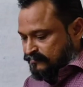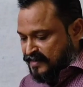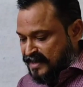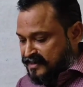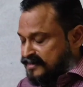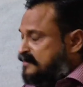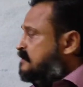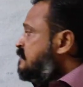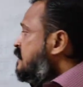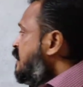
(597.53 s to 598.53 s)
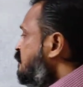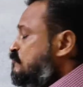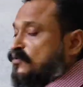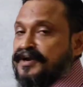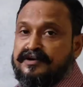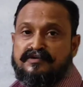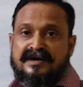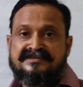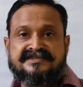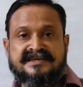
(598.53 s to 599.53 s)
wherein I am going to
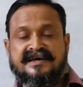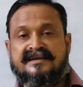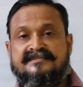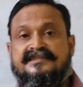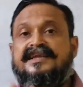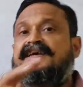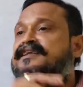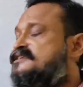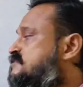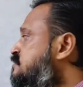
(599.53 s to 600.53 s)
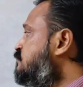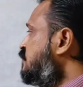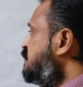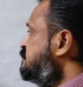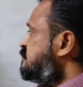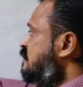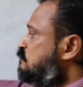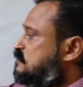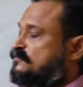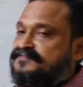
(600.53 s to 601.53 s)
consider three rigid bodies
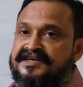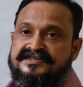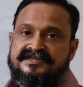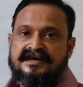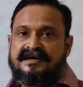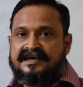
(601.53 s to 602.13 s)
out of this